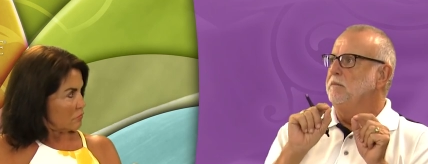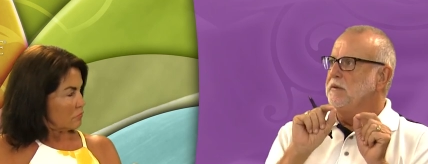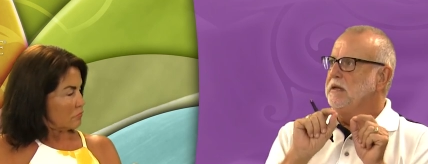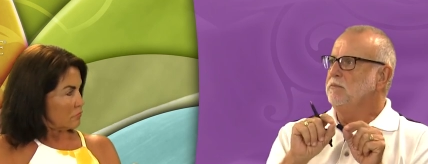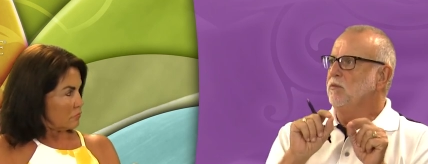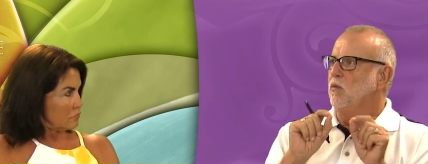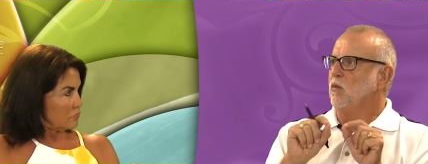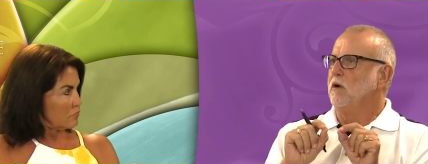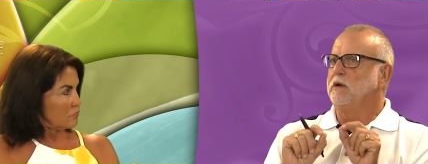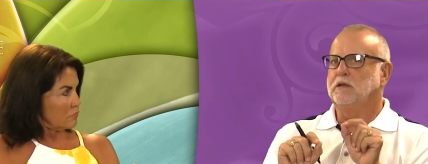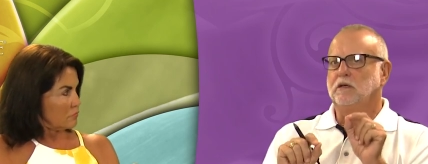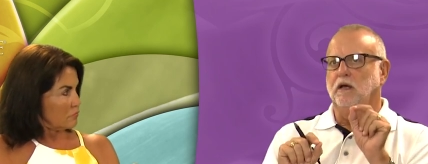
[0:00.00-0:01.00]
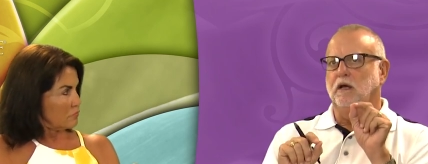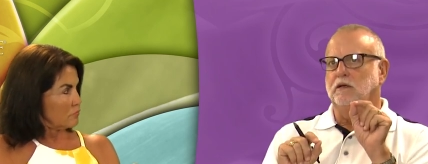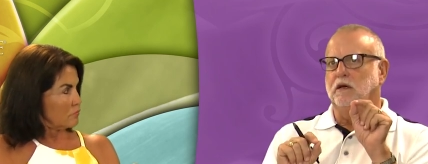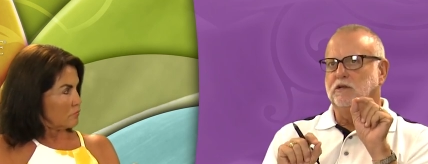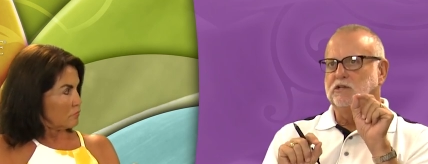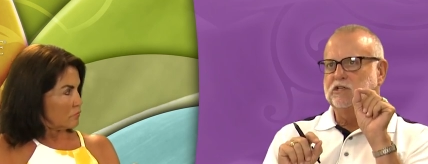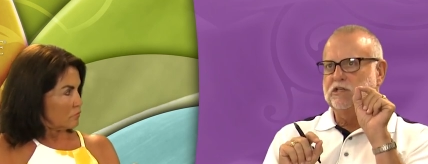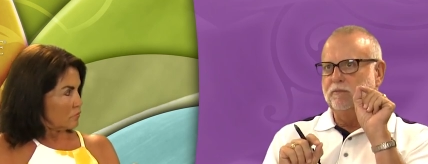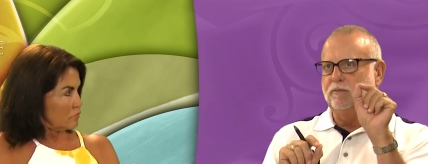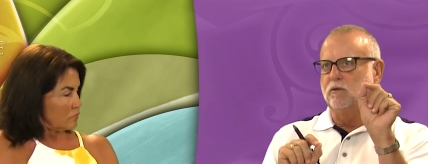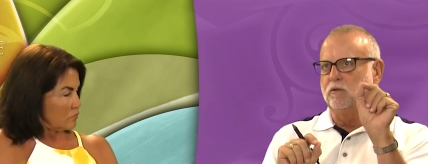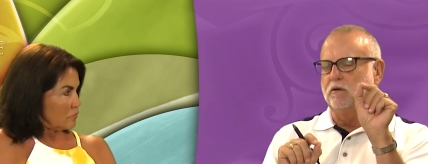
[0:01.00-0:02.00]
Speaker 1: people want a, a
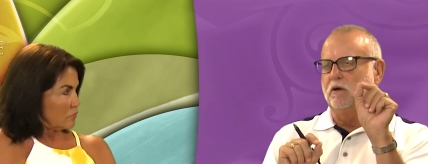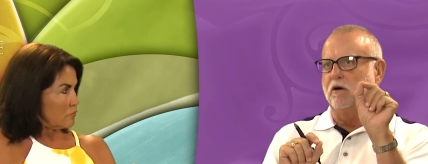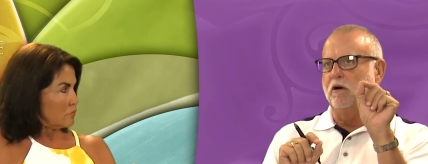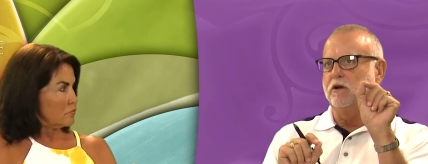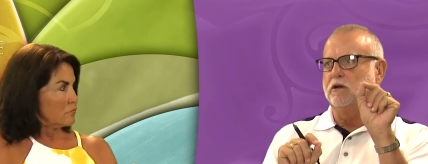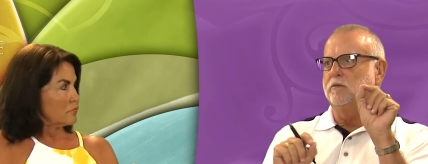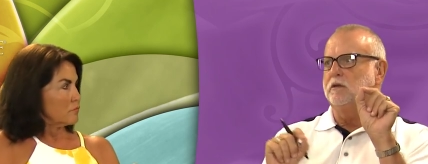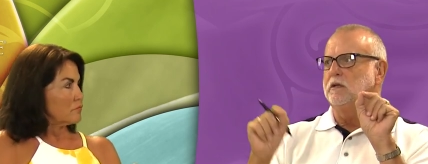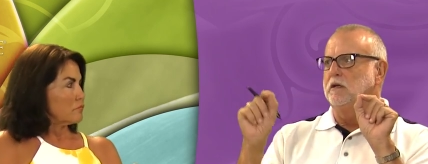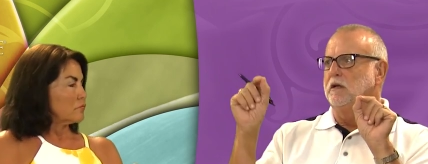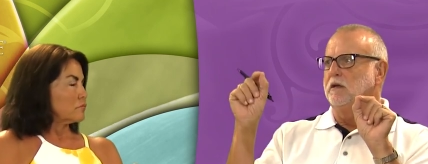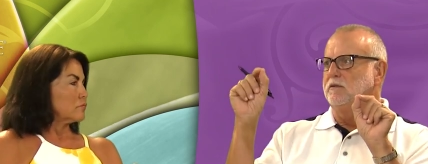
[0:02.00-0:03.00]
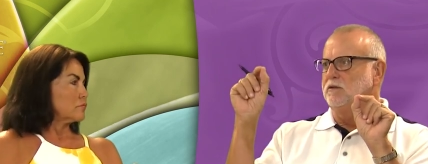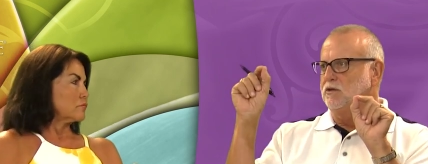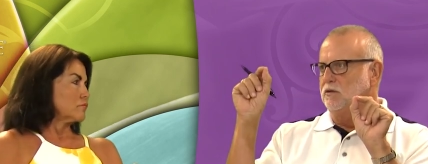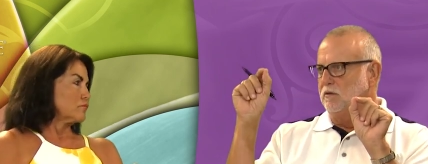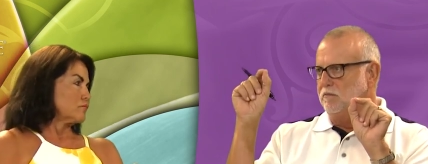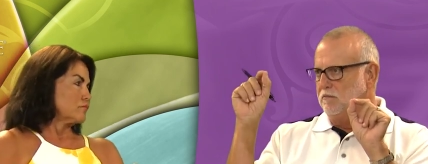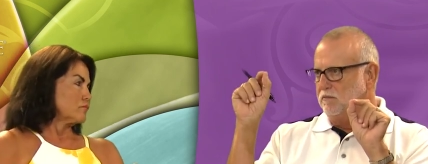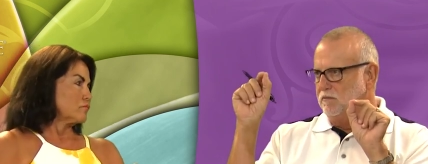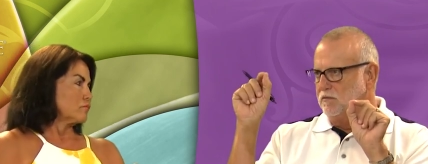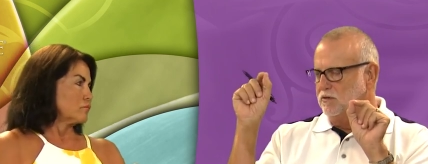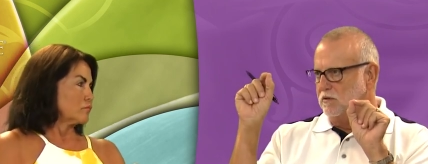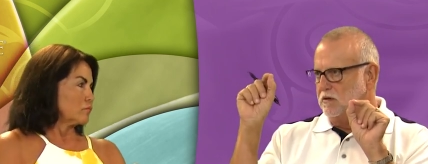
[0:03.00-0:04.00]
simple argument to
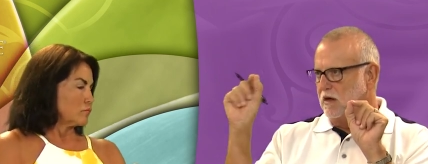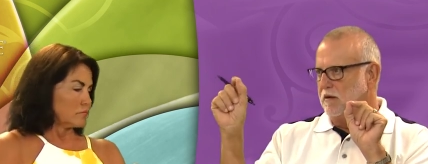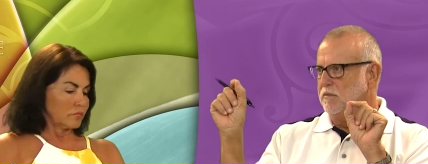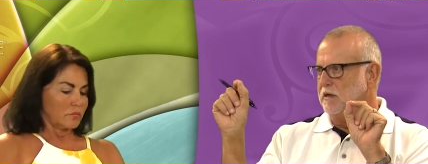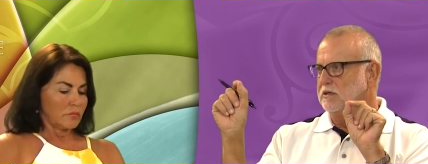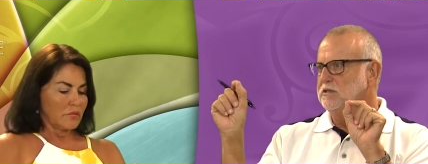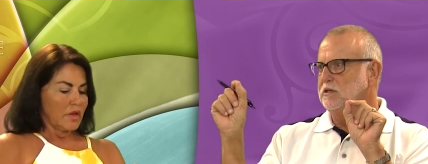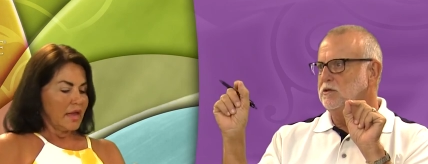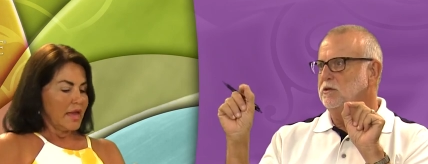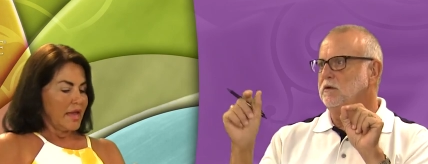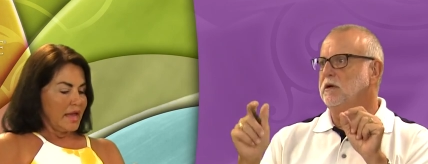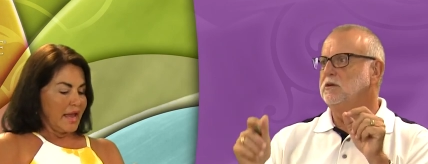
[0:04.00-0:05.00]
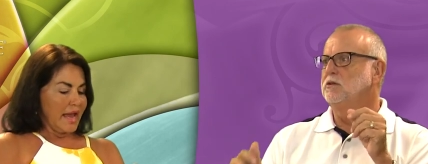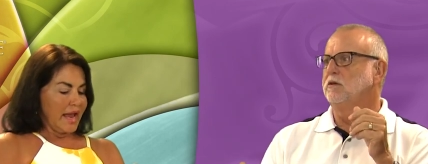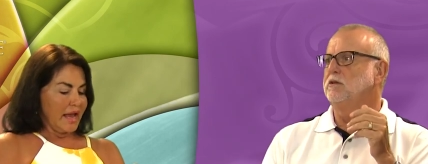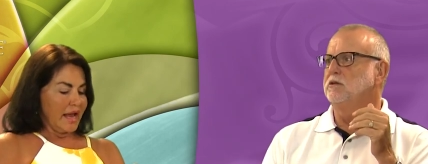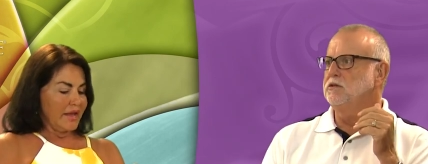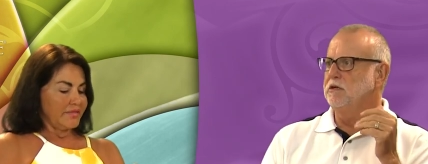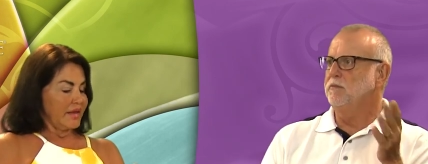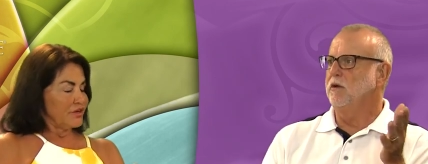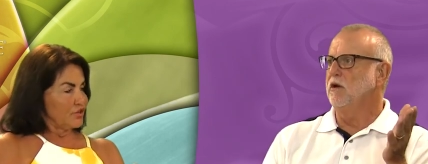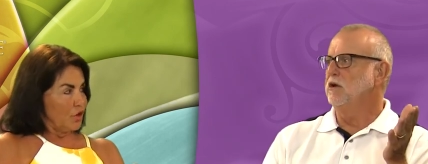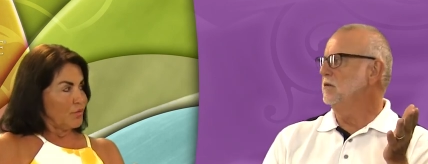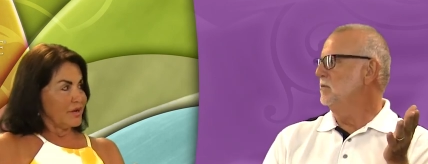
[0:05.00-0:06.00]
a, to a complex issue. And so the
Speaker 2: simple And they
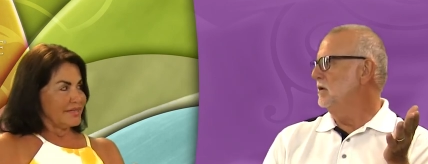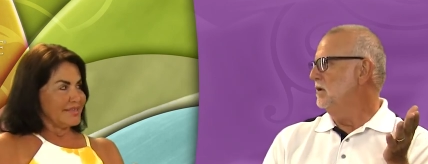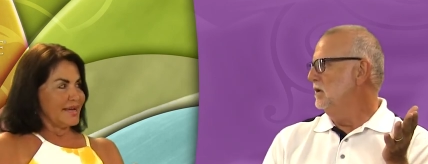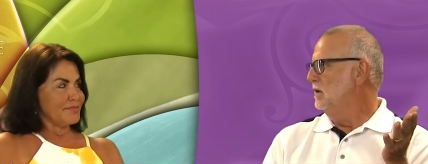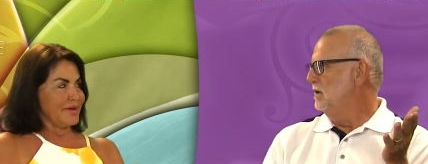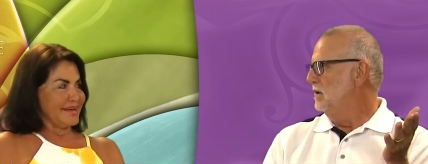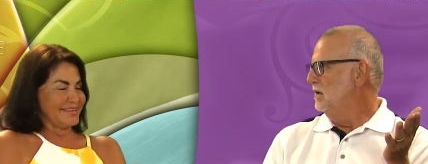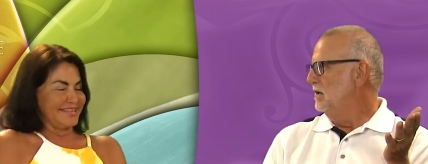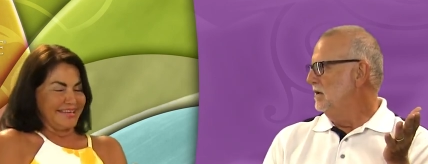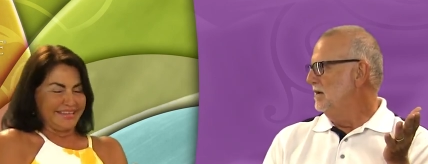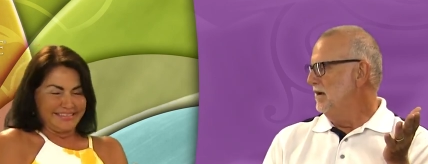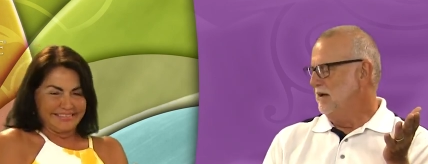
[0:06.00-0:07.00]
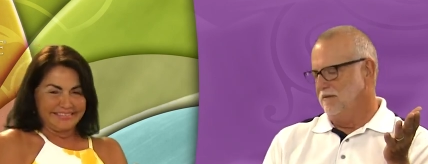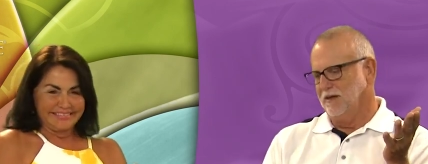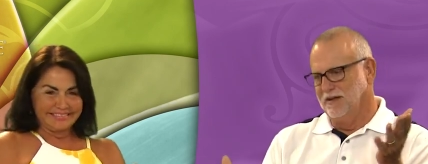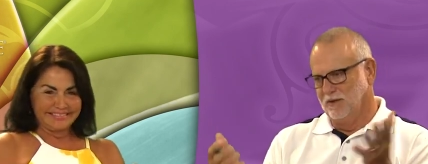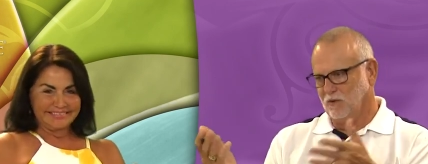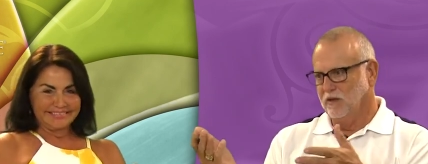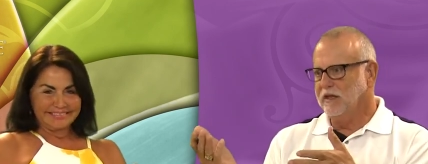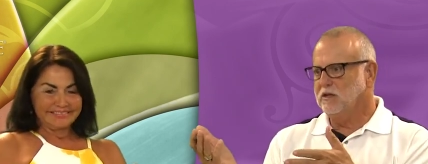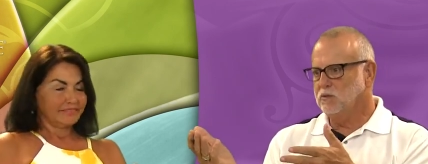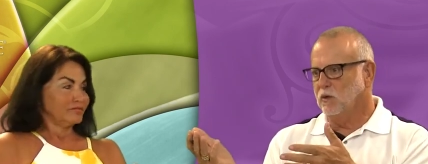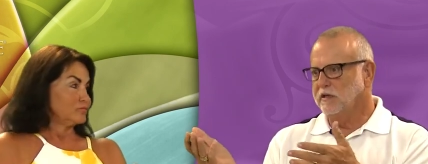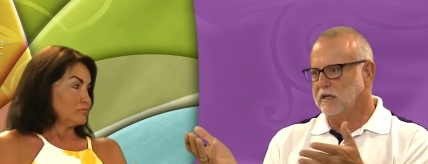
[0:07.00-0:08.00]
don't argument, want to take medicine.
Speaker 1: Well,
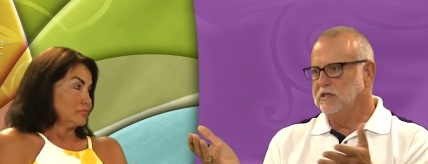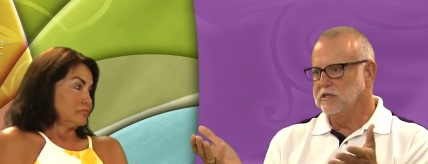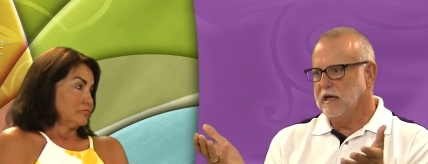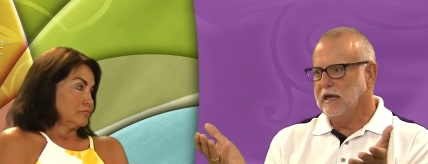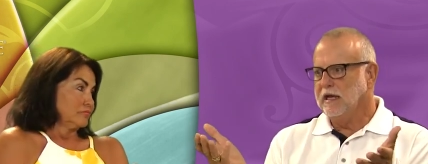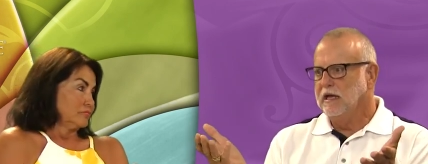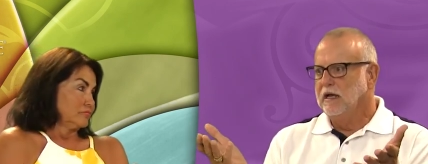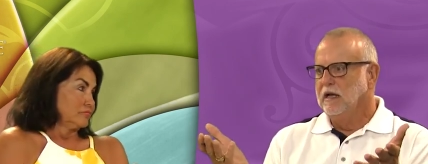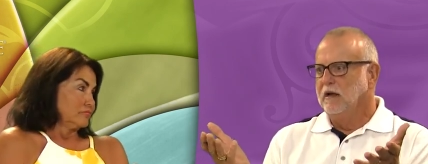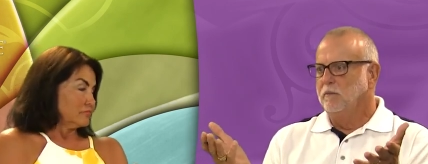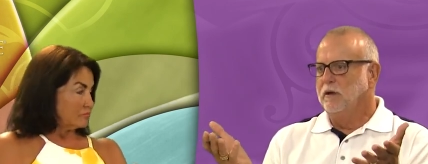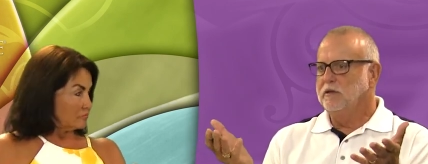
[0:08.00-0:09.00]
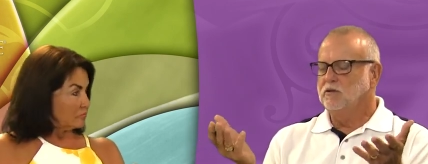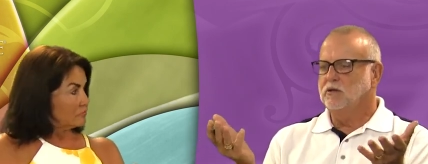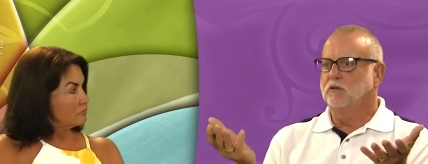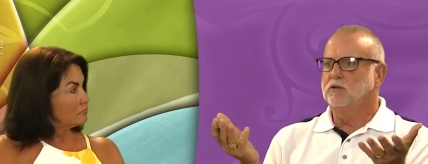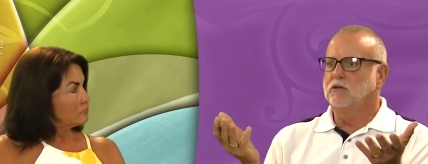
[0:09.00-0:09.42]
that's what they say. But so,